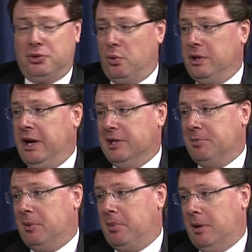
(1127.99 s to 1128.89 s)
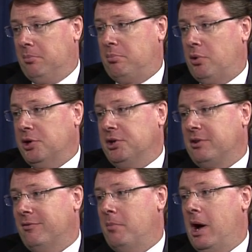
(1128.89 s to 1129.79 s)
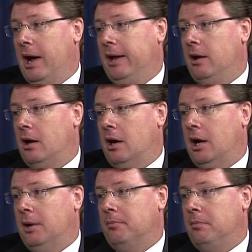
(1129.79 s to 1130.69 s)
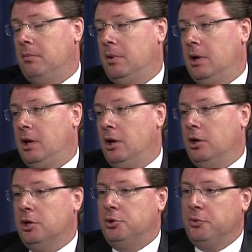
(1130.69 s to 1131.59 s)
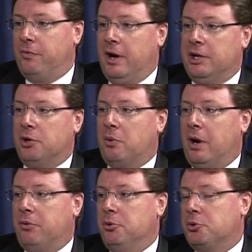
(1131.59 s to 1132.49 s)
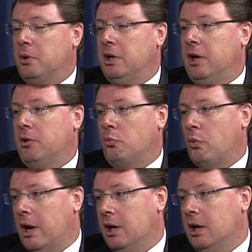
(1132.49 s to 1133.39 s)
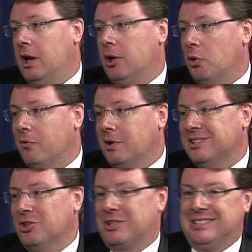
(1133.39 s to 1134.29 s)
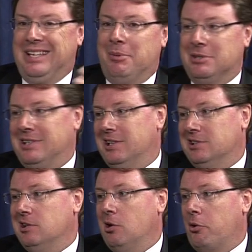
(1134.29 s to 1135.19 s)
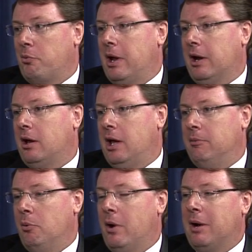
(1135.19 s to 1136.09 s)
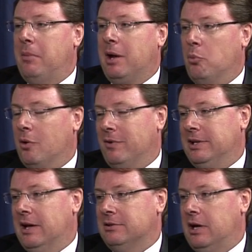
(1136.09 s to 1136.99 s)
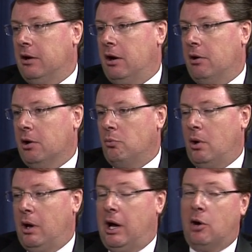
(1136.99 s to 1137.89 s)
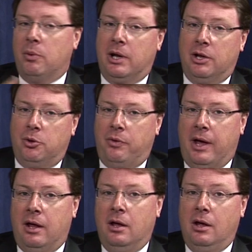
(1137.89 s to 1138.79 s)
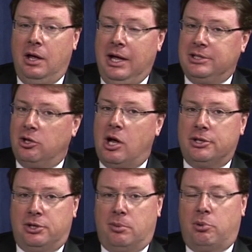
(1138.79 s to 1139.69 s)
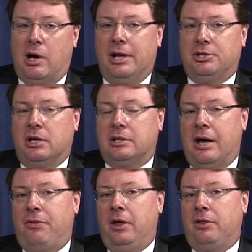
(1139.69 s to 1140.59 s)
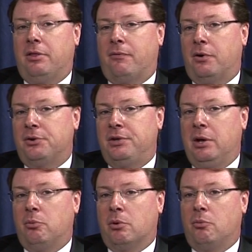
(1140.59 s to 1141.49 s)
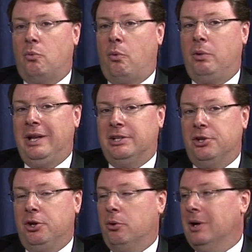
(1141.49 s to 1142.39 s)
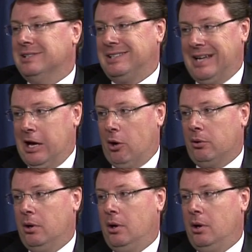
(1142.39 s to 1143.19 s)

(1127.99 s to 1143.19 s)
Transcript: 28 has been a pet project of mine. You know, you do find you ride through 28 in Reading and Andover, it doesn't look the same as it does in North Reading, and we want to make more of a downtown area. Well, how are we going to do that? It's a long-term project. I think the first thing we need to do as a town